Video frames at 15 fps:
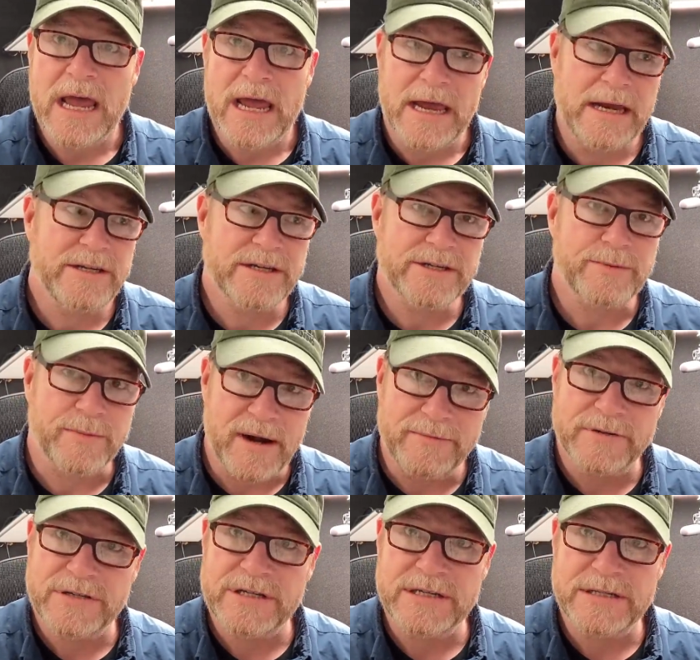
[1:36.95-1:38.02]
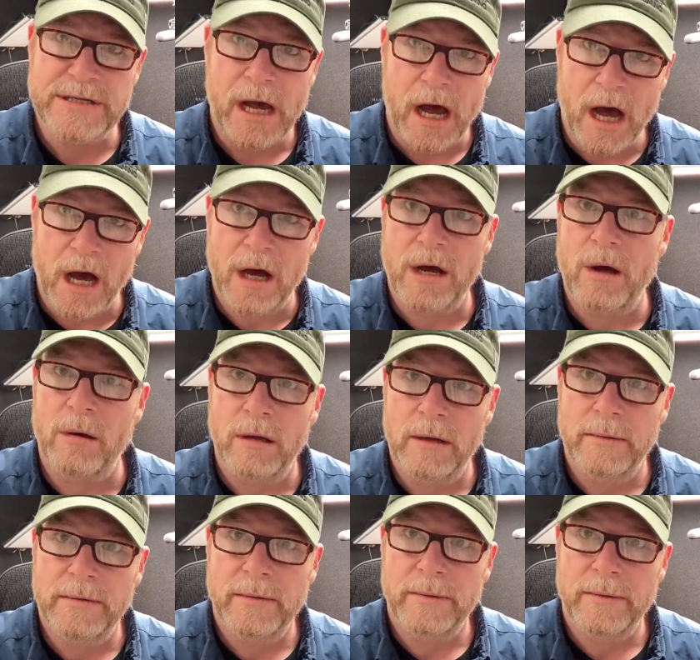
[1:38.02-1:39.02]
He just references all